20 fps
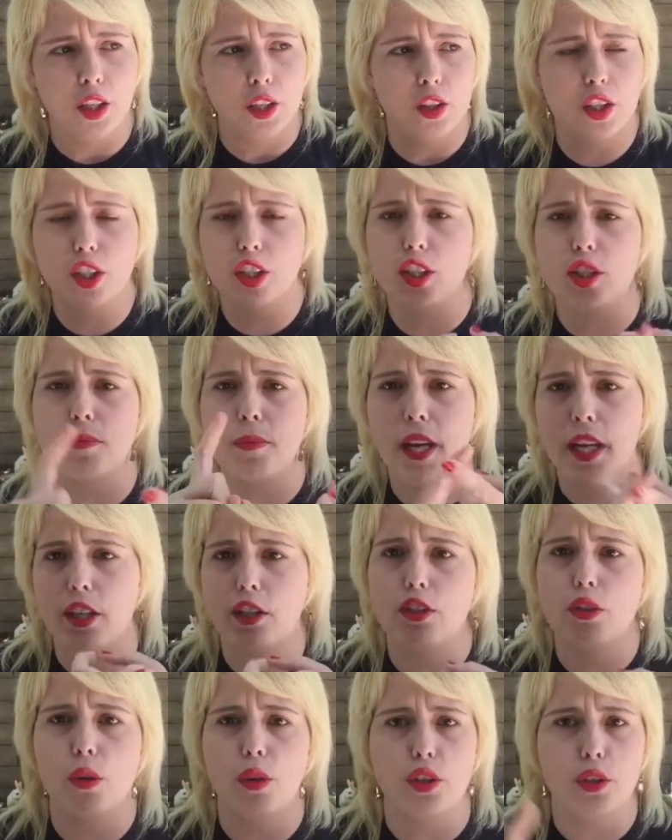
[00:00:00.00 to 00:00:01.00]
this is
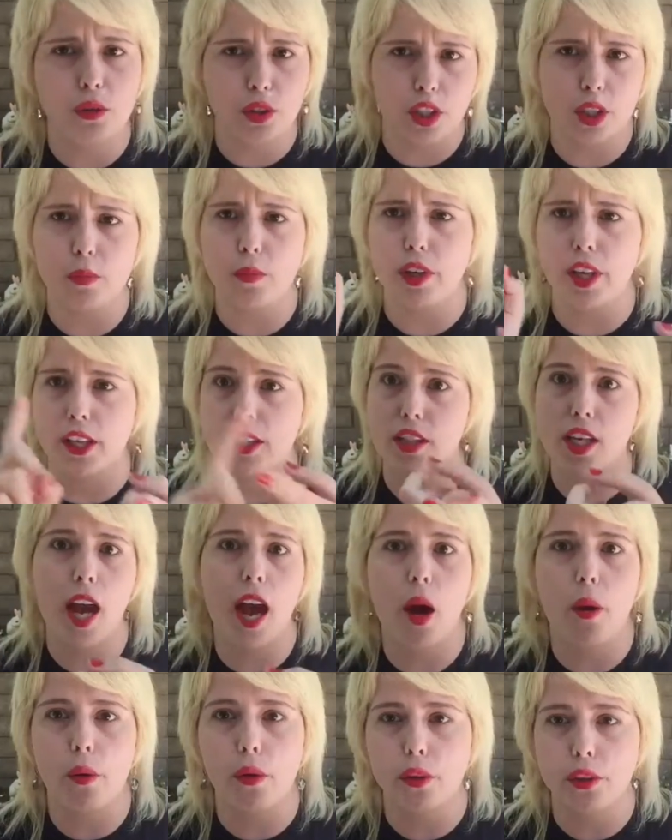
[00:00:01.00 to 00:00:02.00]
mandatory, you need to bring a
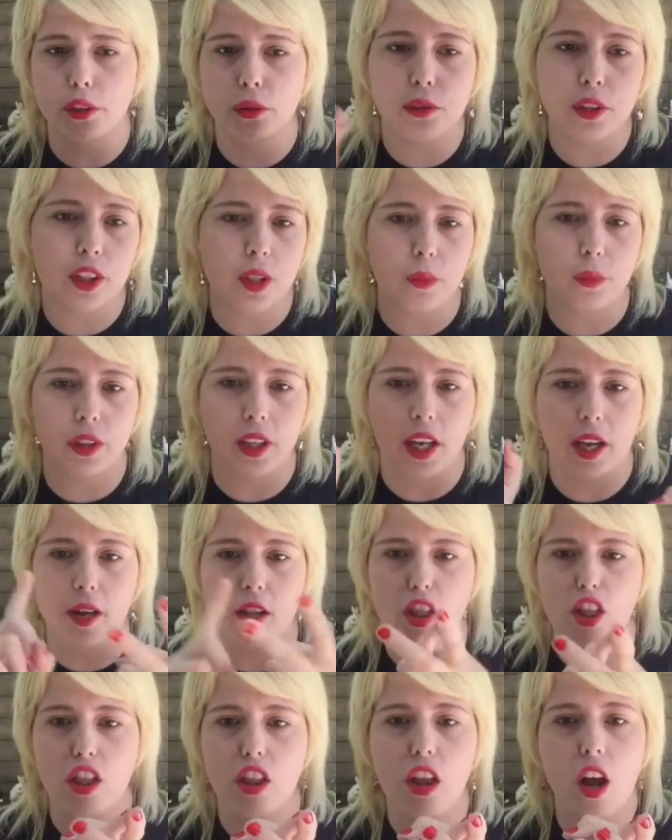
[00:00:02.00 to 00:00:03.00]
towel, you need to bring
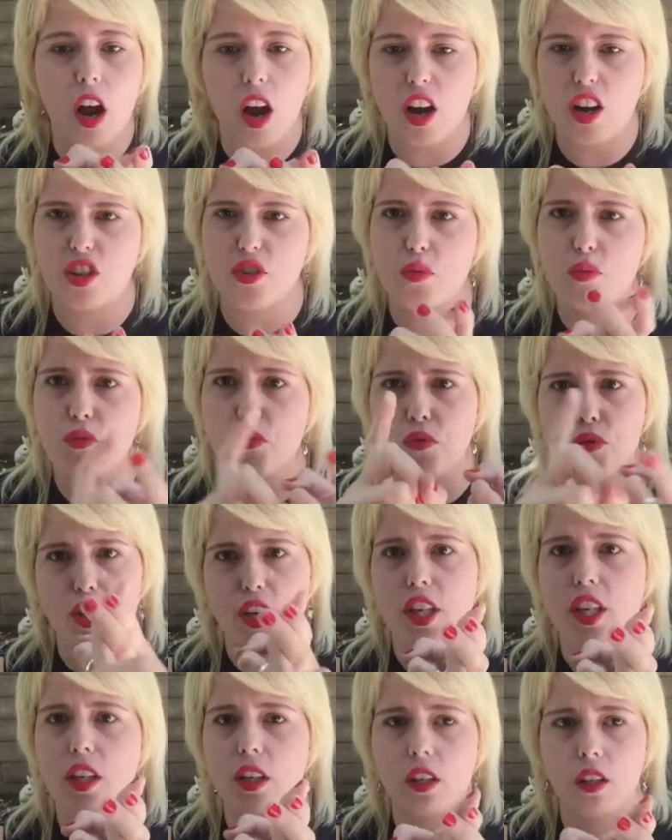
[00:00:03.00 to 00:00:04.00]
a large
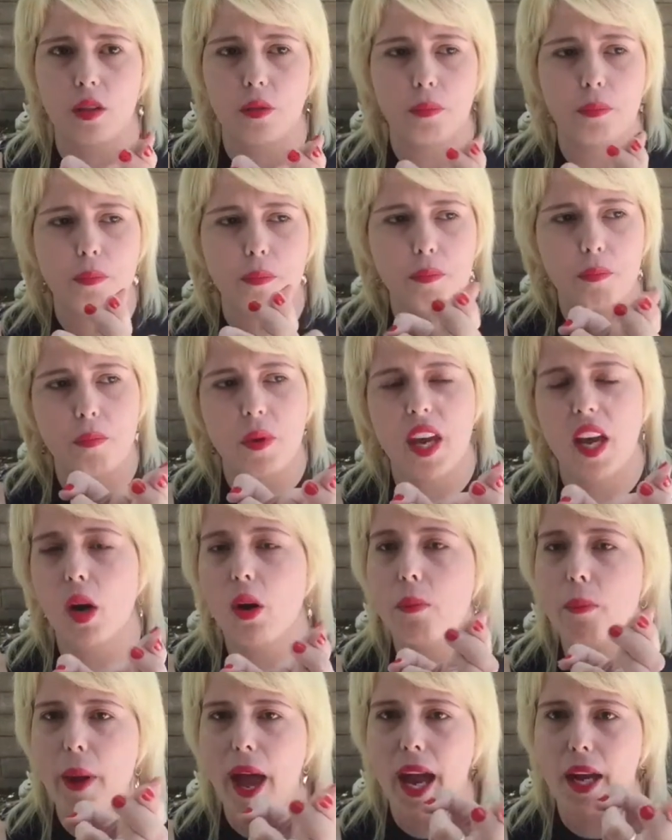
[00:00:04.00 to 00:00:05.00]
freaking big
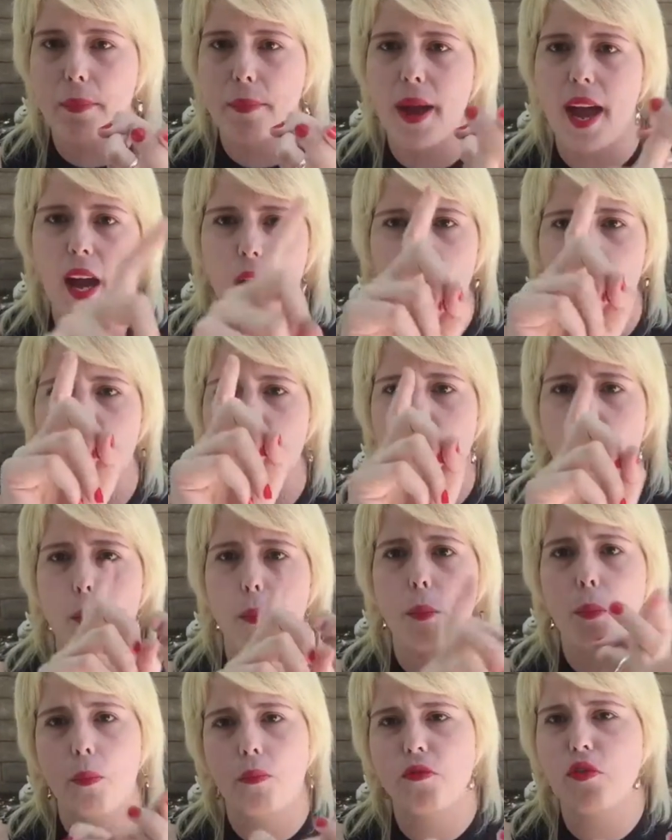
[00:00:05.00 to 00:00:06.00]
backpack with a
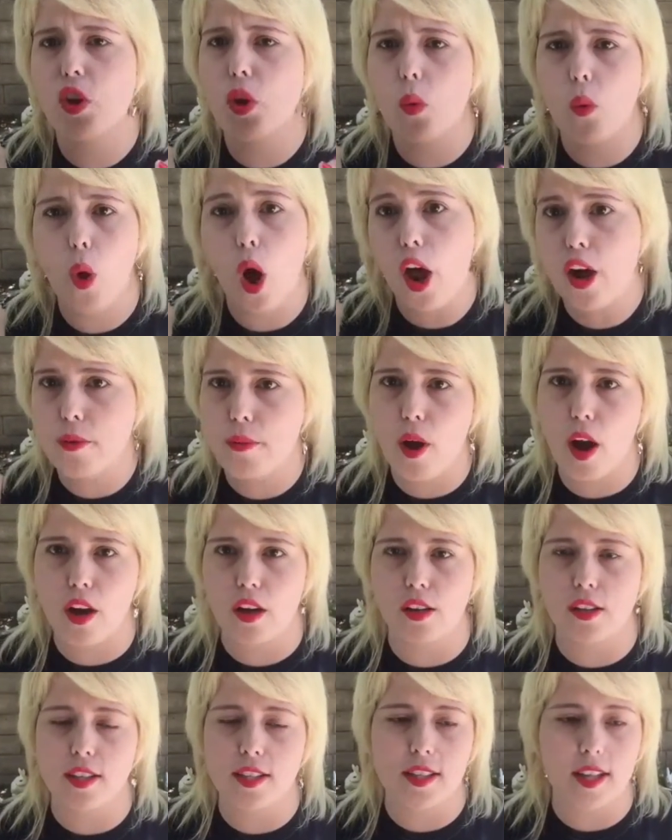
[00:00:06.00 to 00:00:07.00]
full water
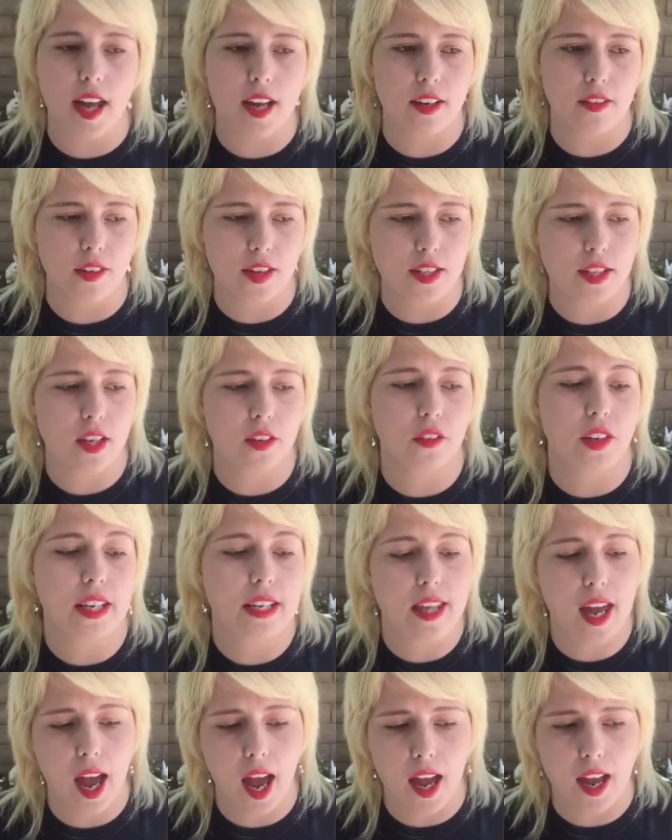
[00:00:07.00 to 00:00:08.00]
bottle inside of it, stuff like
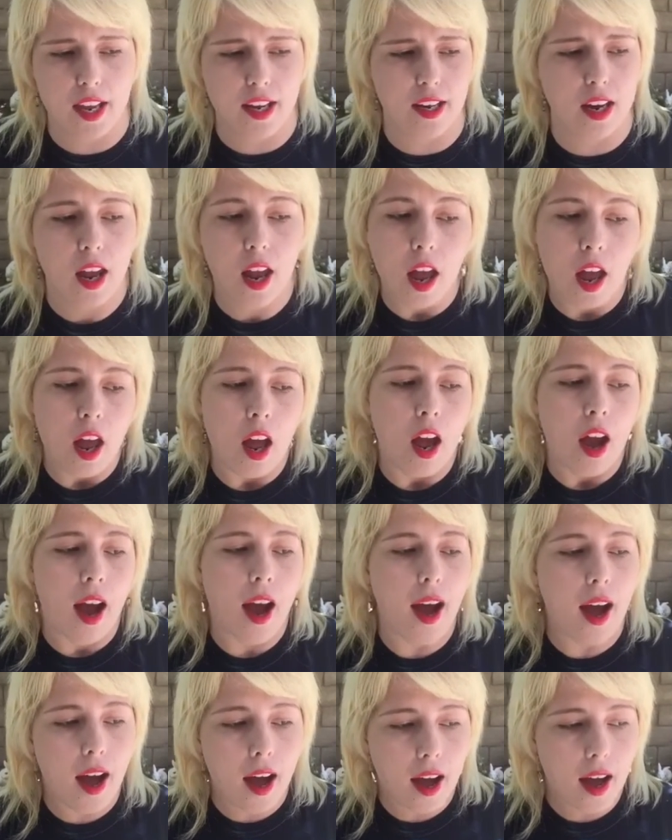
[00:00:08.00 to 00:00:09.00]
that. And
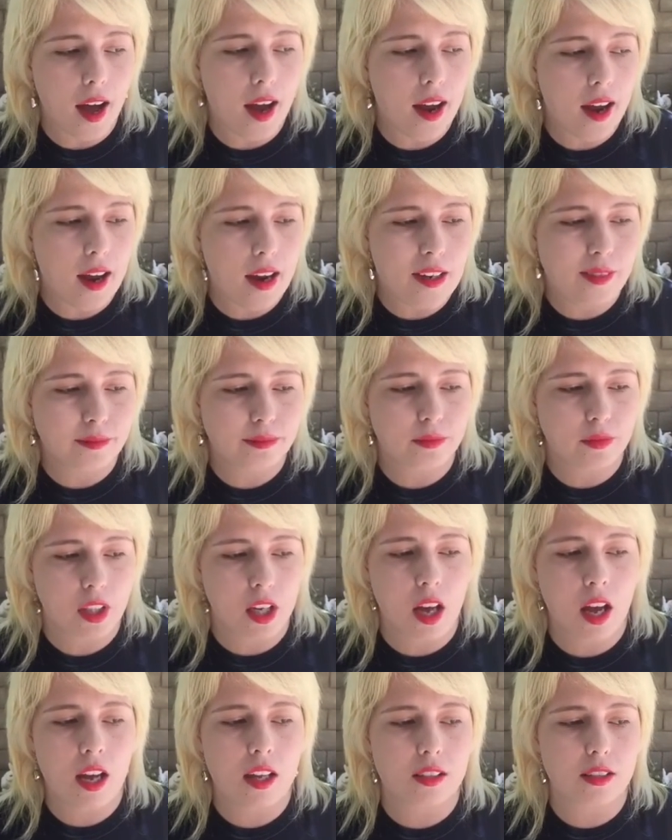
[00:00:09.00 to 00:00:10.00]
I'm
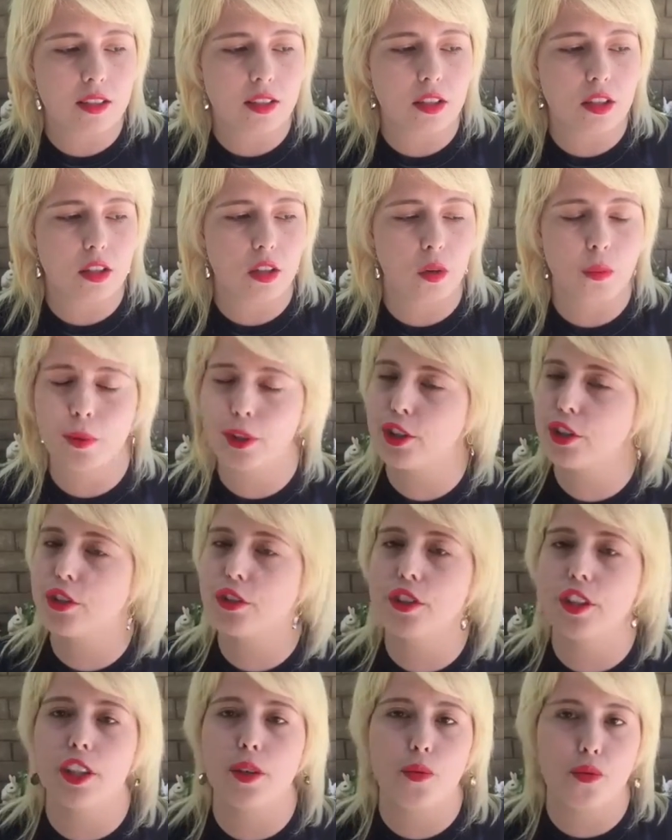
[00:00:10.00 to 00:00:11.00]
not so much
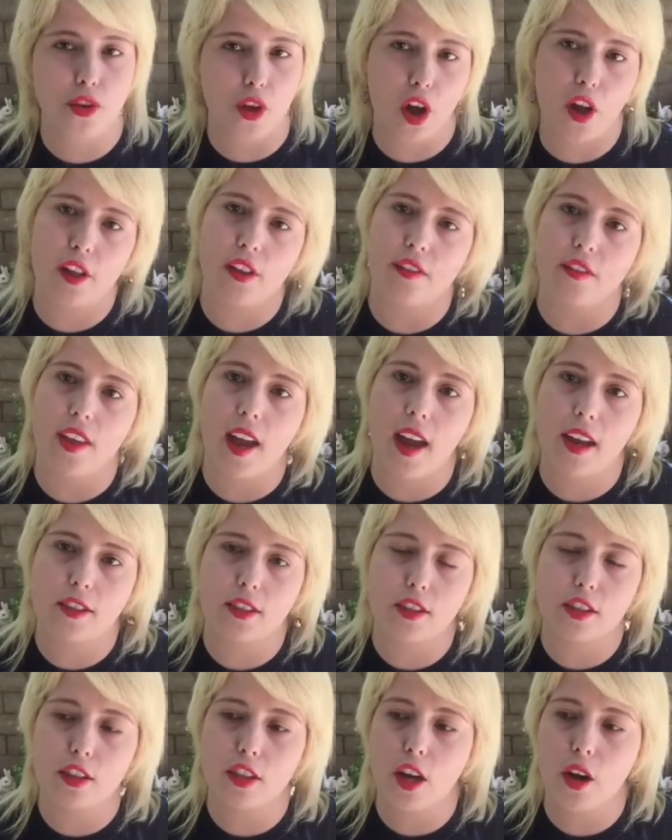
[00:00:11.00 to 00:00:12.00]
agreeing with all of that.
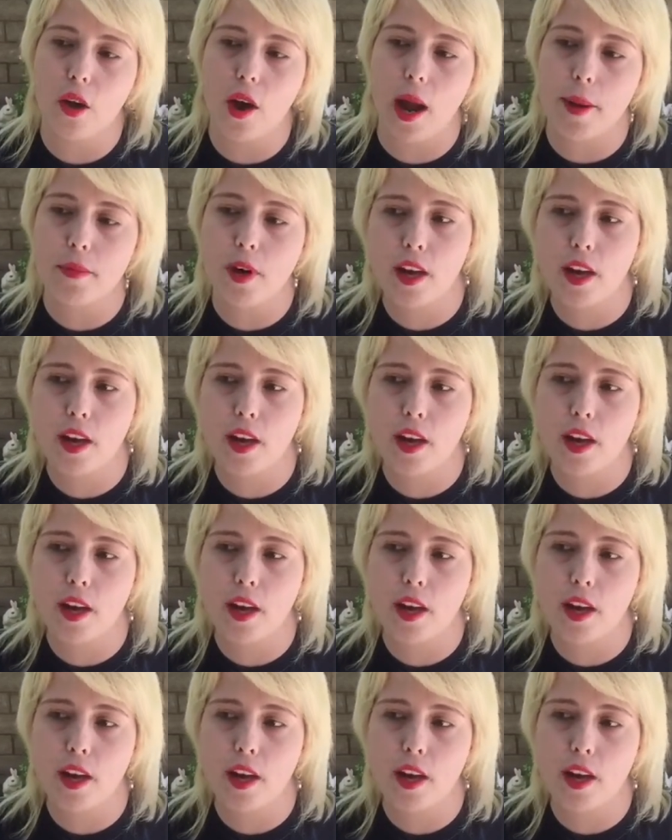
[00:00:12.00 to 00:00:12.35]
So I'm